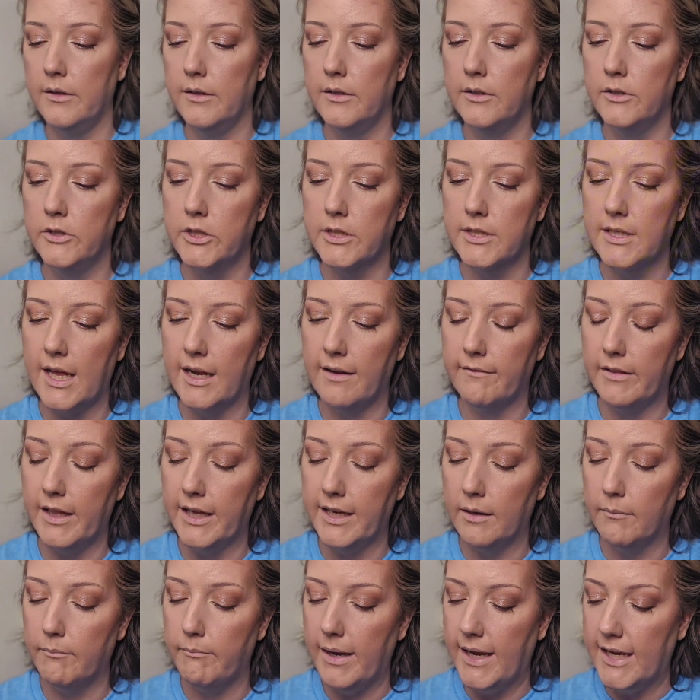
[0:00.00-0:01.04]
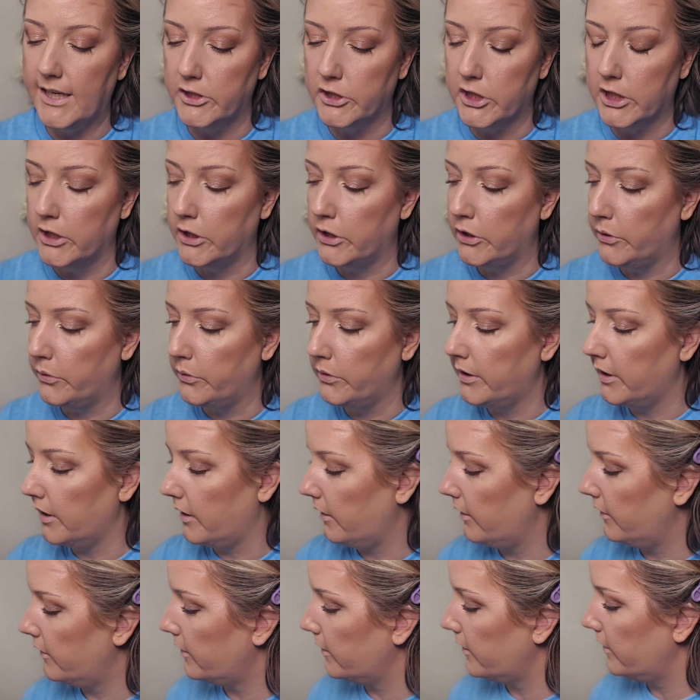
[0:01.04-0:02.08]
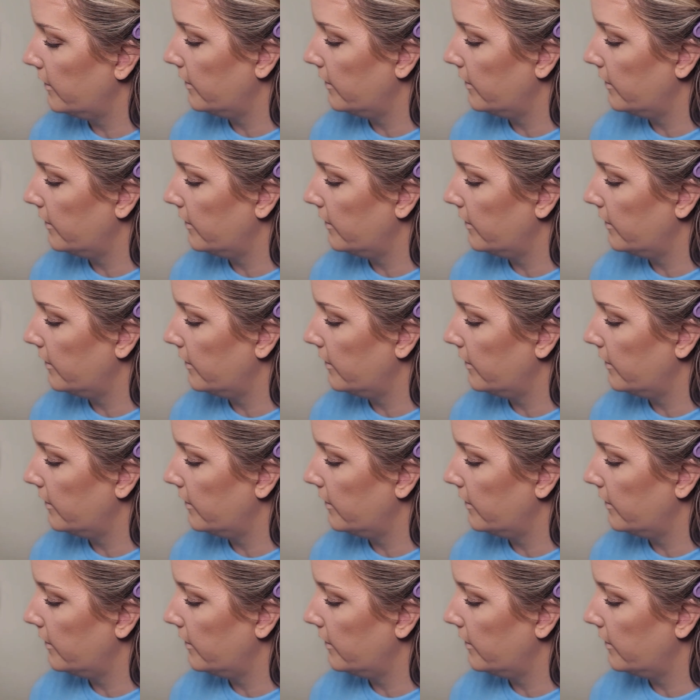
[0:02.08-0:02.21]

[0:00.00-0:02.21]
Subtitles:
just kind of like a beigey nude color.